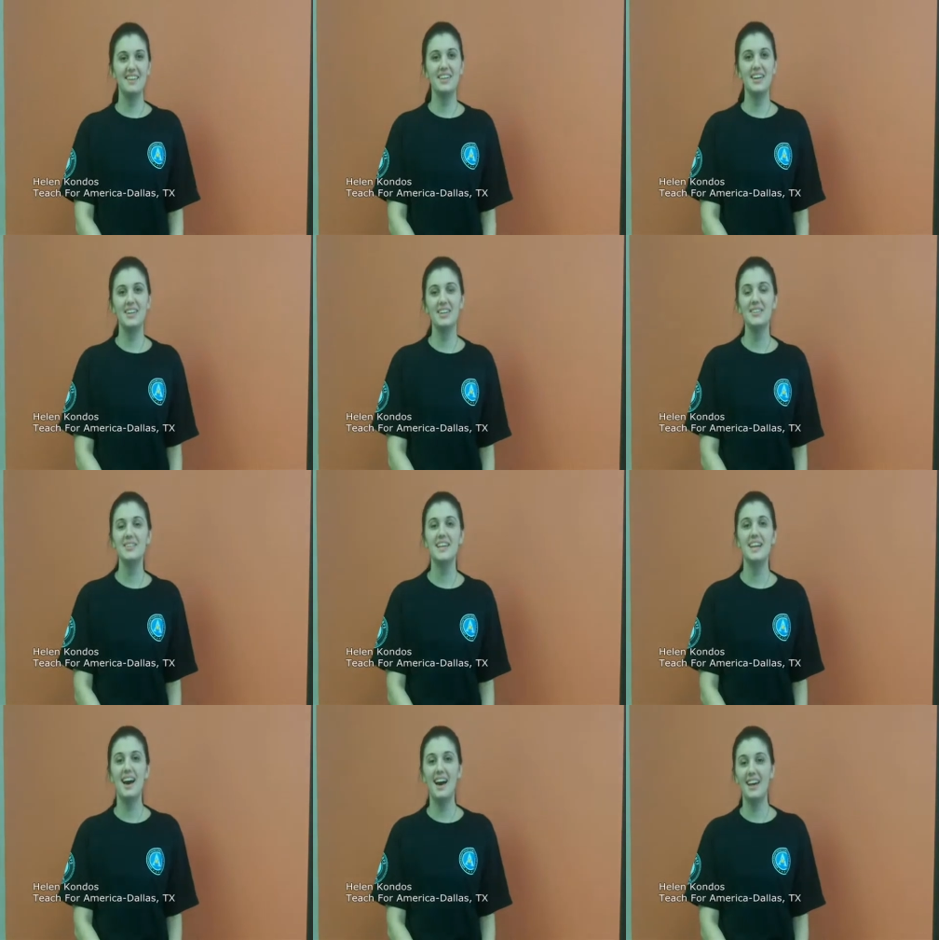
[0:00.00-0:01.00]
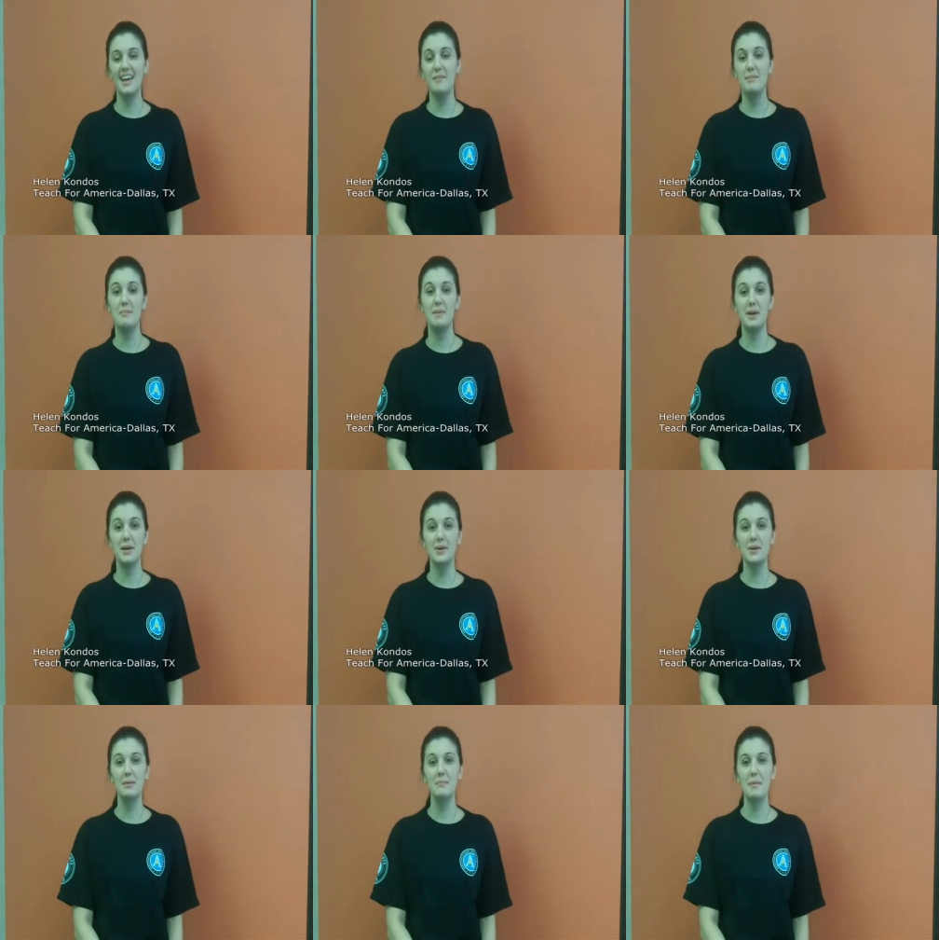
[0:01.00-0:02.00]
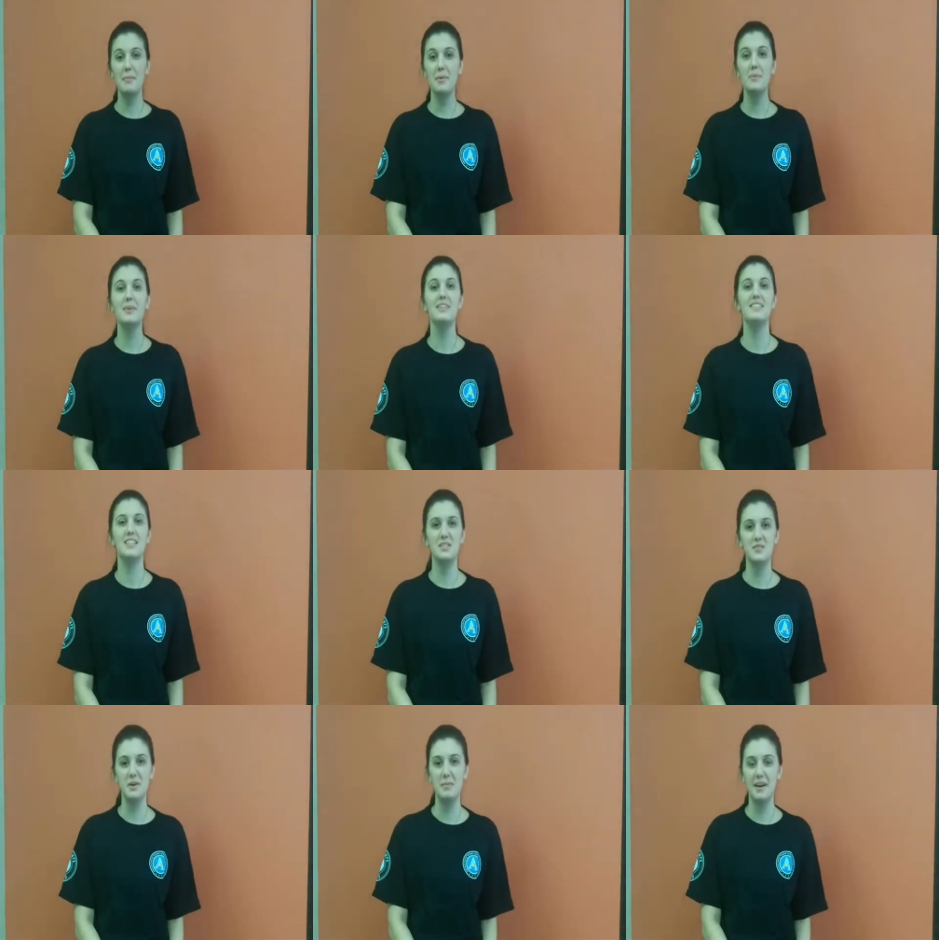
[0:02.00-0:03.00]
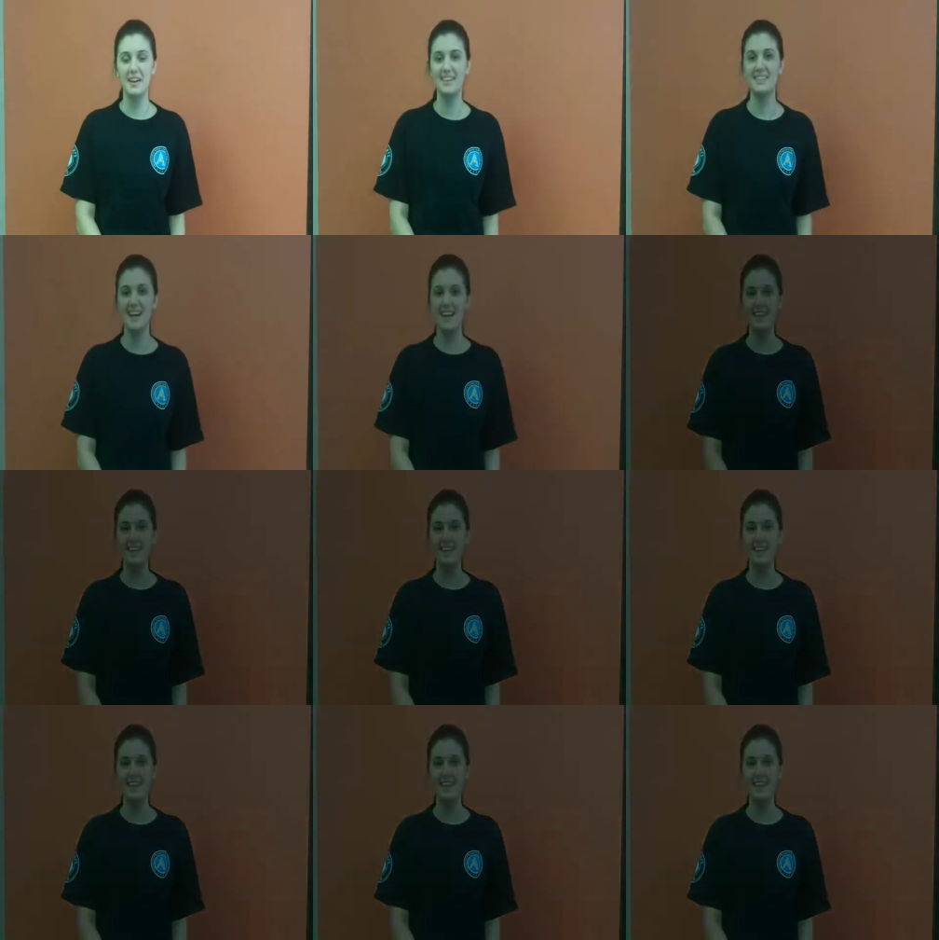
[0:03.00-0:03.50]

Helen Kondos, and I am an AmeriCorps member with Teach for America